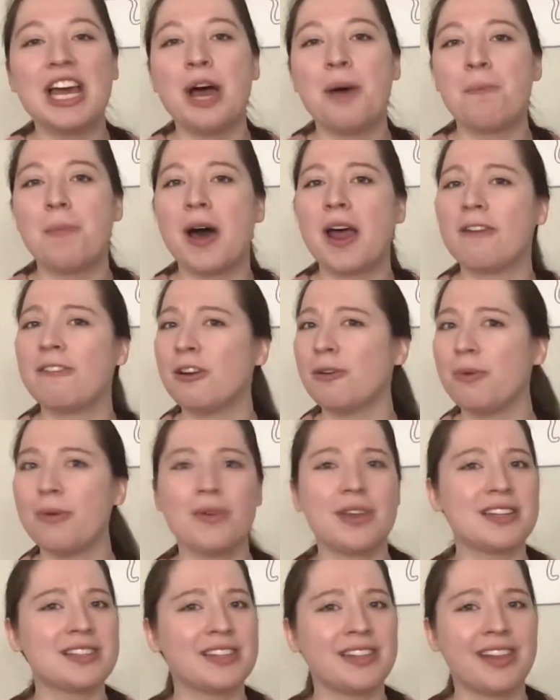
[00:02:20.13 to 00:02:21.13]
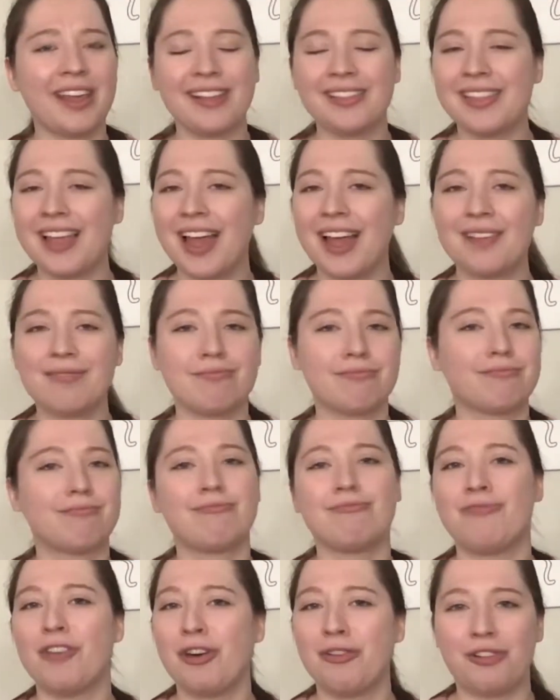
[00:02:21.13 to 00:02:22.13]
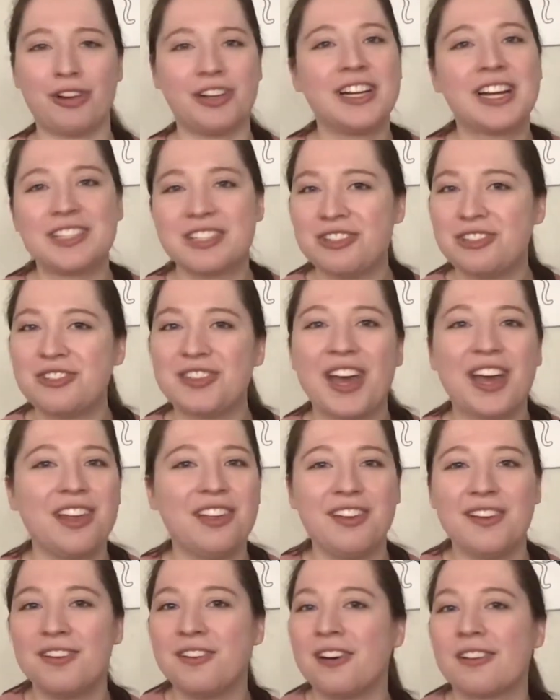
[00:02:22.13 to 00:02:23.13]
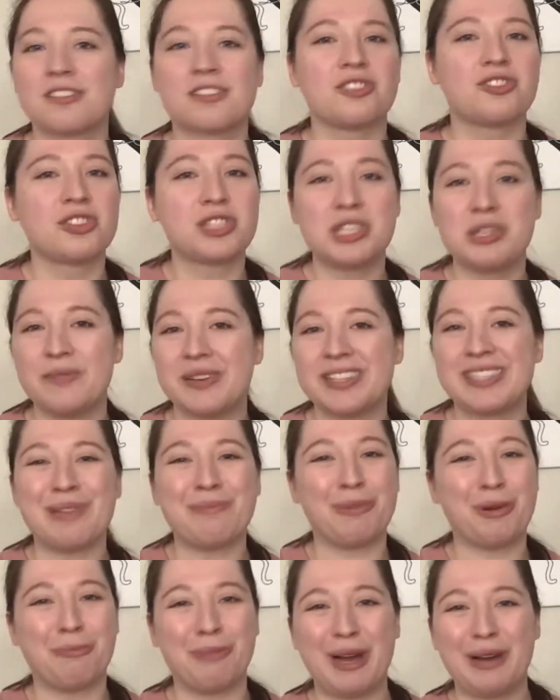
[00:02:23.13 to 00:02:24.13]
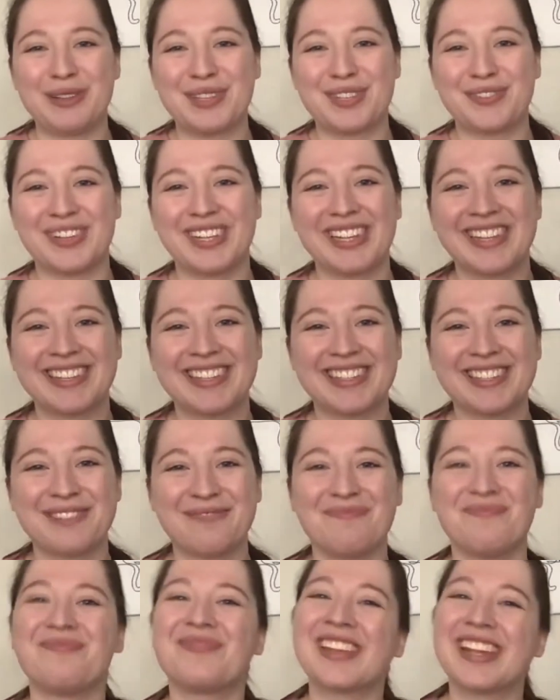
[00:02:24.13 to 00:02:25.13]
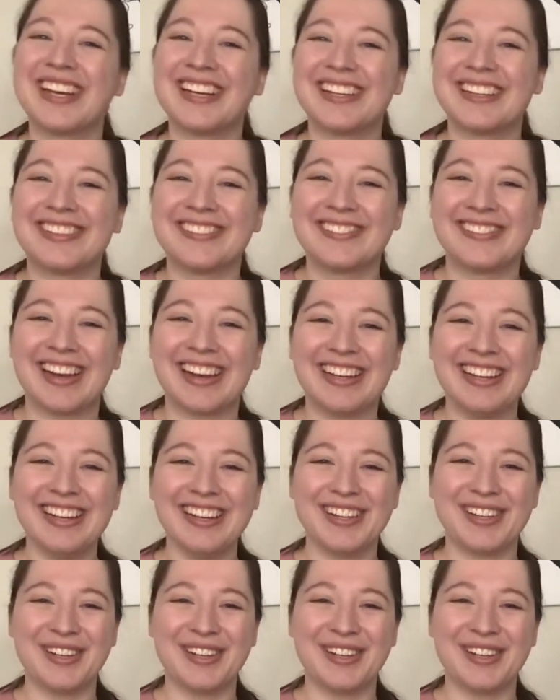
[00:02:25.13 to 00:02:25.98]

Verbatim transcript: But if your baby doesn't like that, feel free not to do that. You can also just do a simple bounce for this. Ready?